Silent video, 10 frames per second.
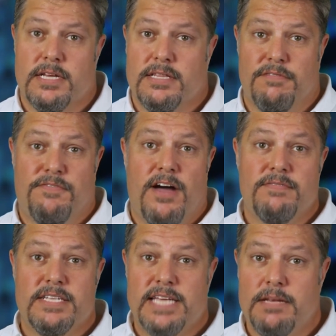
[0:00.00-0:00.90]
The 5
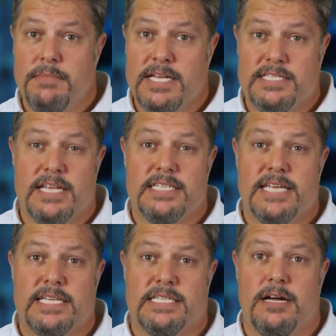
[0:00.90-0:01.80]
to 10 minutes that it
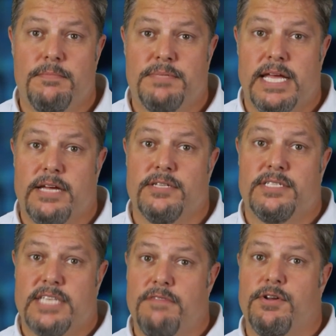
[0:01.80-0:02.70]
takes to update could
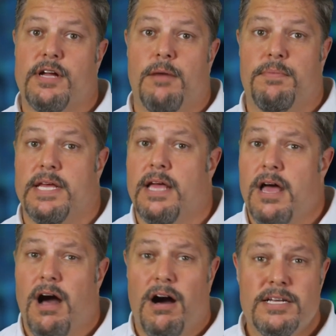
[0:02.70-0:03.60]
save your company
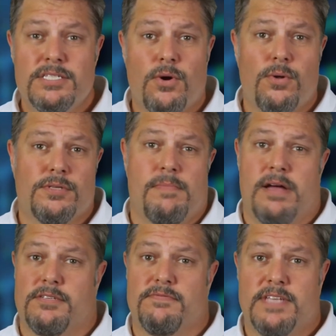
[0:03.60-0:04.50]
untold
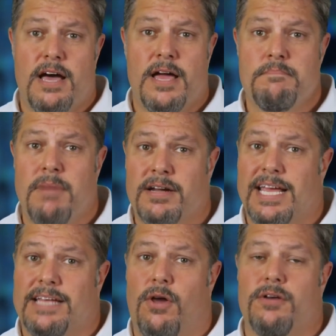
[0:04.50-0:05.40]
amounts of time, money,
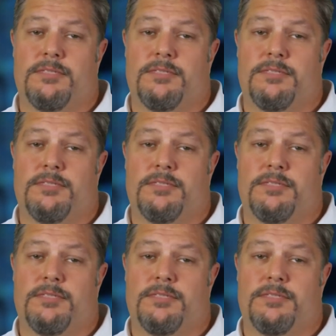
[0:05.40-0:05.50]
and lost